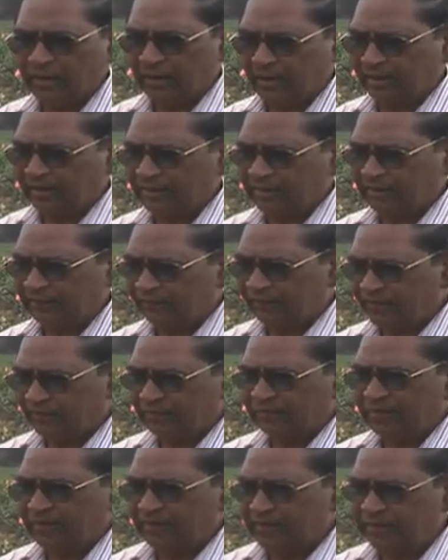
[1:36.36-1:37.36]
and
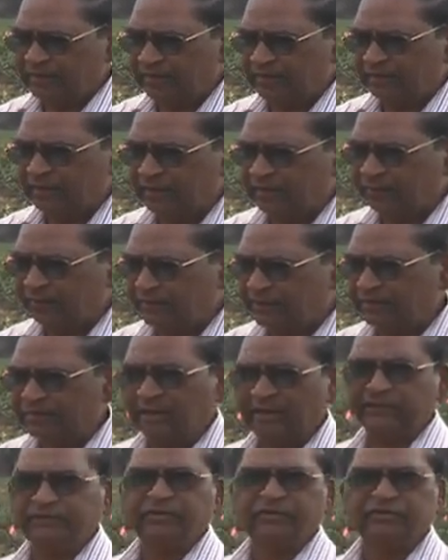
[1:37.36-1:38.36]
affect the yield, but they
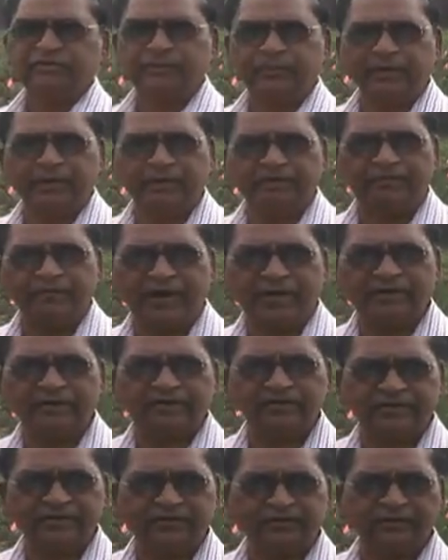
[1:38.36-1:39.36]
also spread
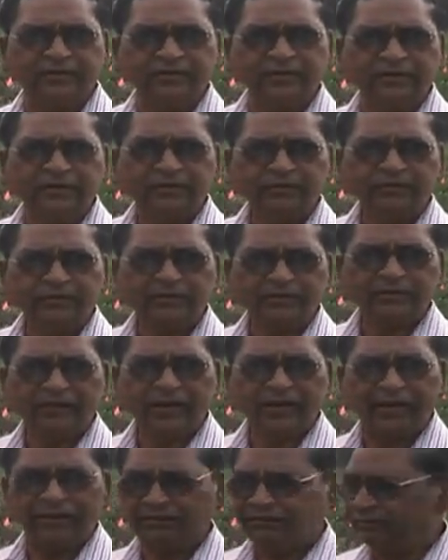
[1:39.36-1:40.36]
viruses, so
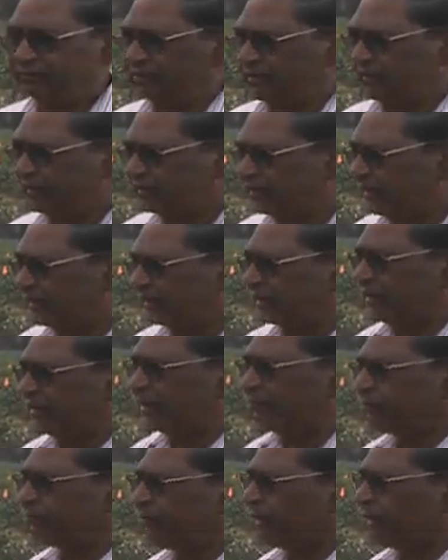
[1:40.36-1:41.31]
they are deadly.